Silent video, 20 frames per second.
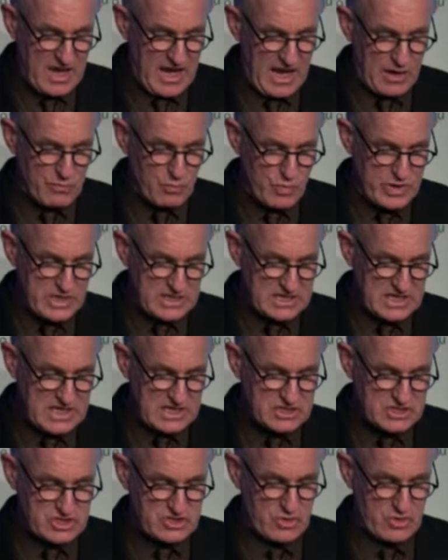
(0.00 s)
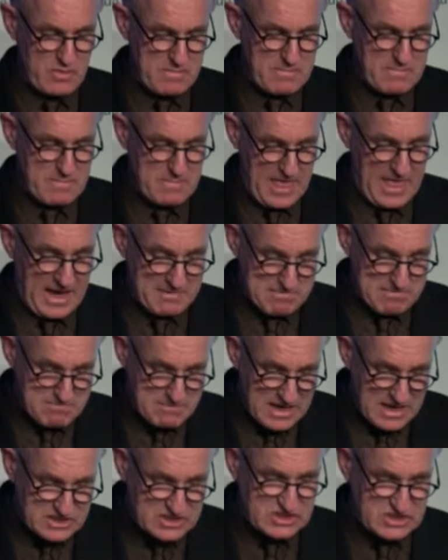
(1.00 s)
and we need to and
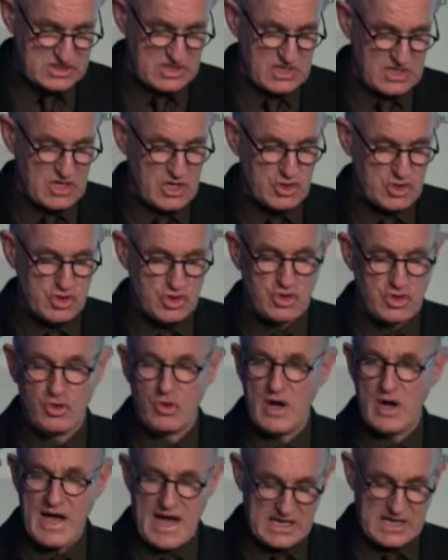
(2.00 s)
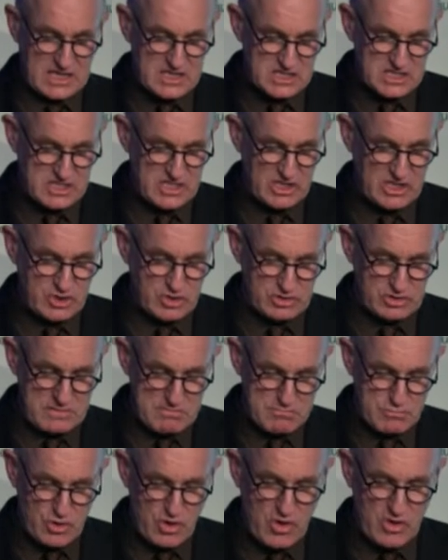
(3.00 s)
must ensure a continued
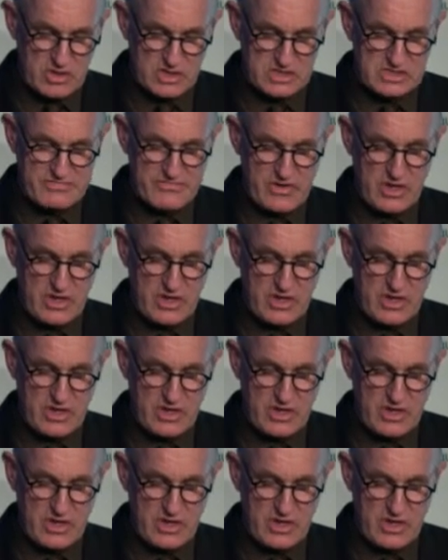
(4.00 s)
and prioritised